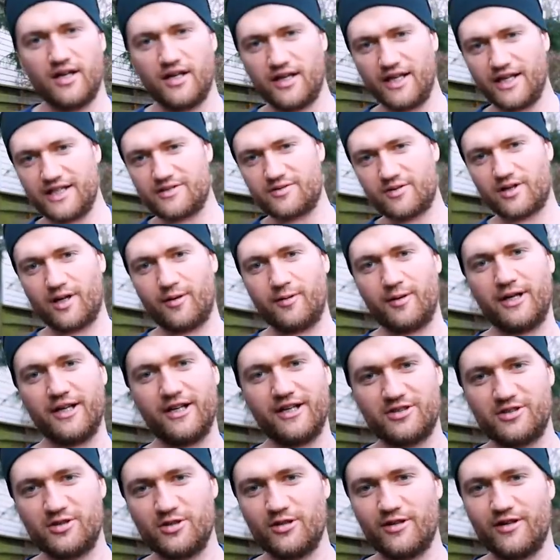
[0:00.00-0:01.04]
Thanks for coming
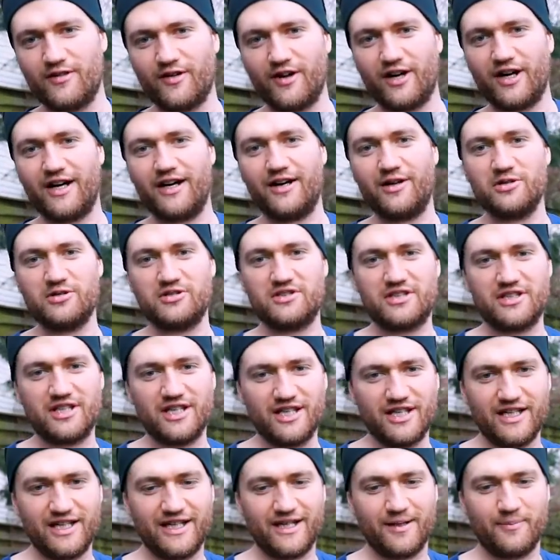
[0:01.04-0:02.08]
on a tour of our house.
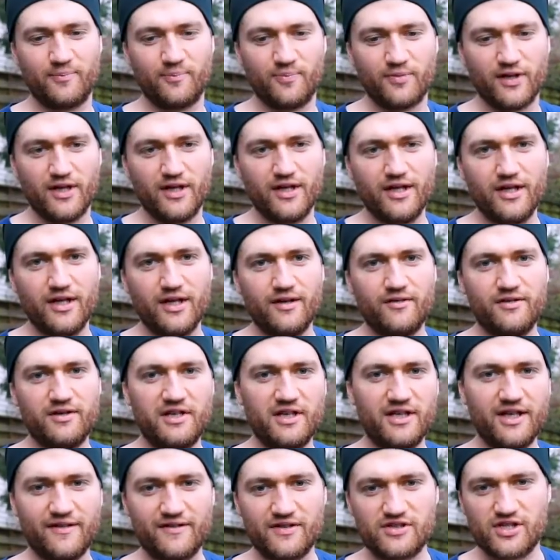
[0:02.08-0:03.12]
If you
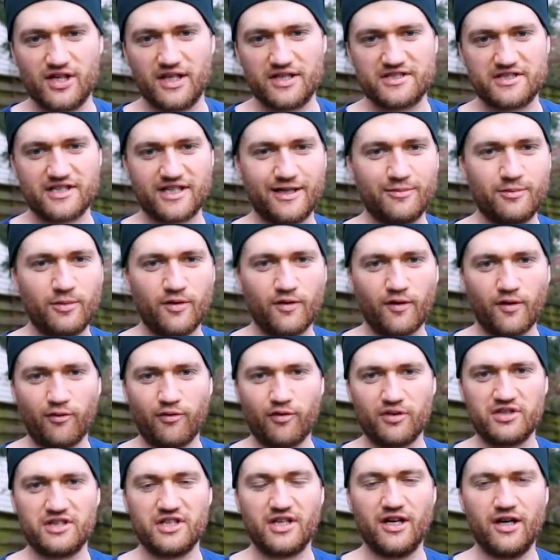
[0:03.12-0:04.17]
didn't have the chance to come over
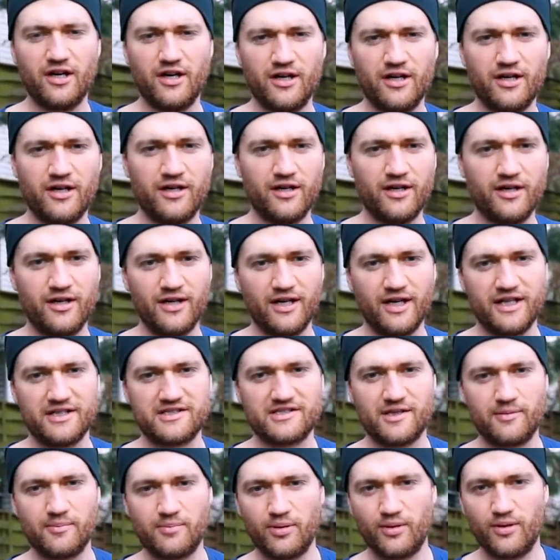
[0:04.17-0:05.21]
for dinner
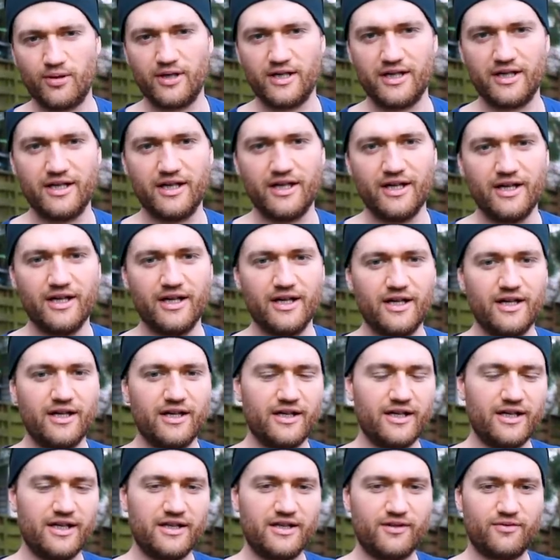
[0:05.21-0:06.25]
at some point
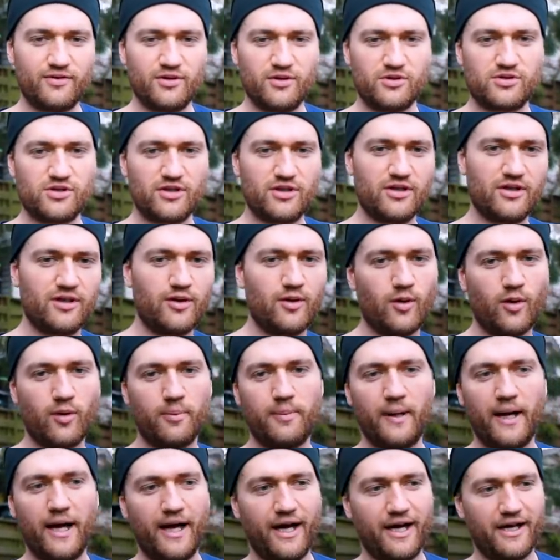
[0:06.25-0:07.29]
in the future or
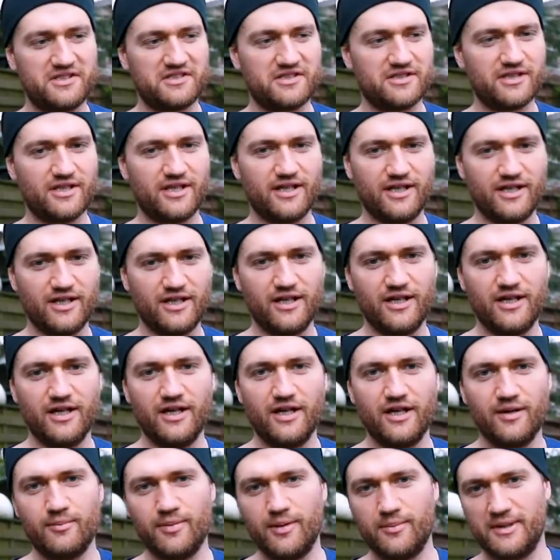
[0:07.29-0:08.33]
past,
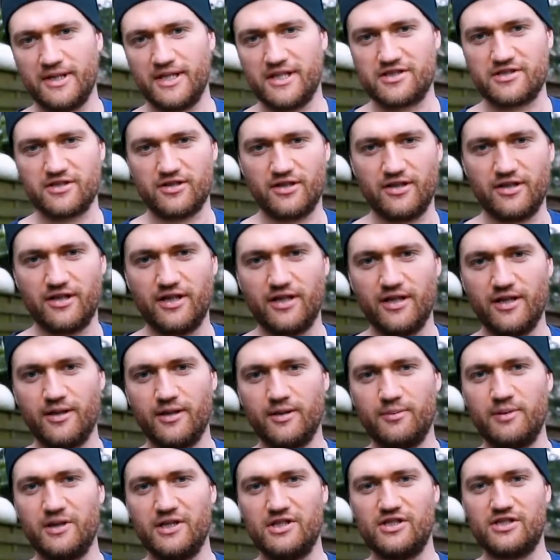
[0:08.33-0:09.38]
maybe this will
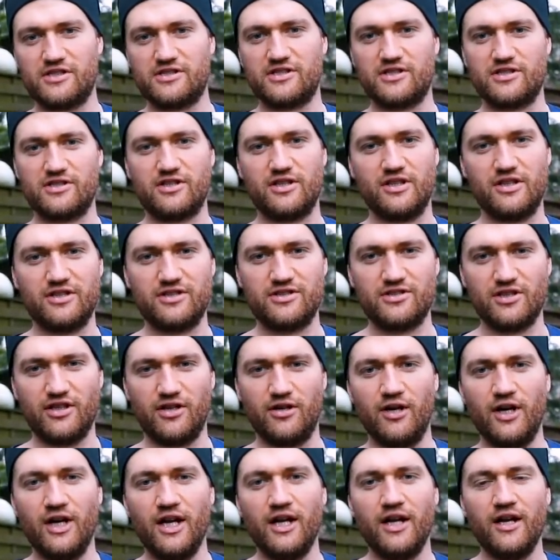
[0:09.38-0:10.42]
be just as good.
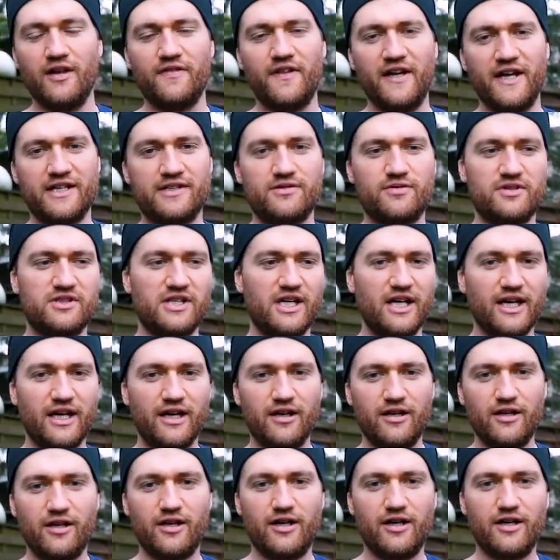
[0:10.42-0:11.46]
So thanks for
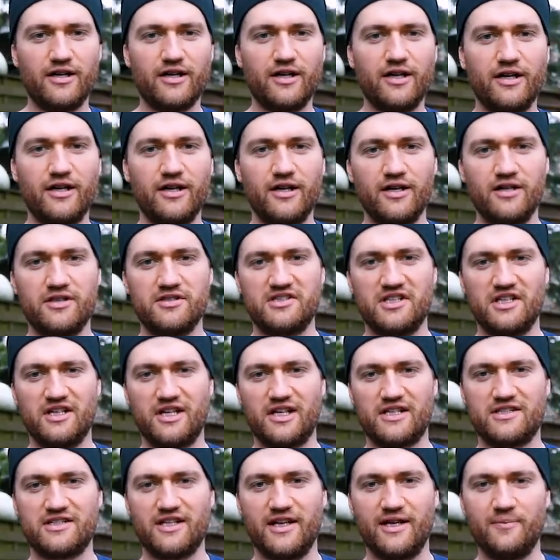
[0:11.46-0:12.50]
tagging along. See you
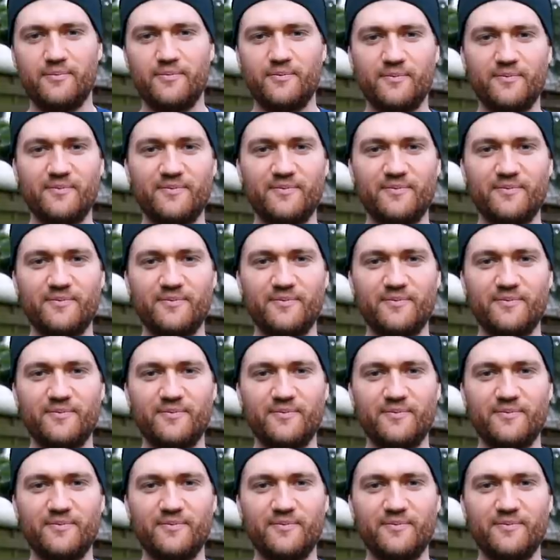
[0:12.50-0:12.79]
next time.